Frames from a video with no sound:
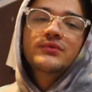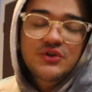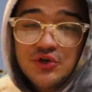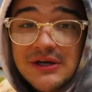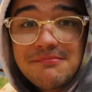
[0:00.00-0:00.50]

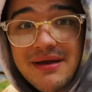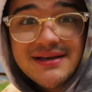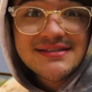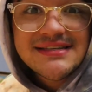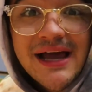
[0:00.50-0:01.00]
you can
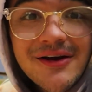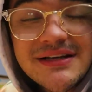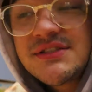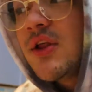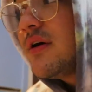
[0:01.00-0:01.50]
make
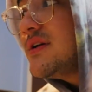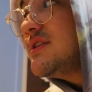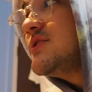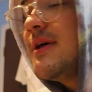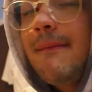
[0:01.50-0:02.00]
sound as long
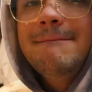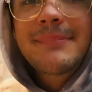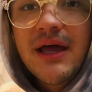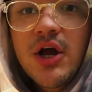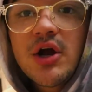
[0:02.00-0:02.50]
as there's a
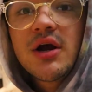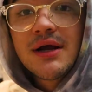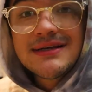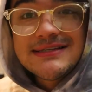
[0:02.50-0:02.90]
bigger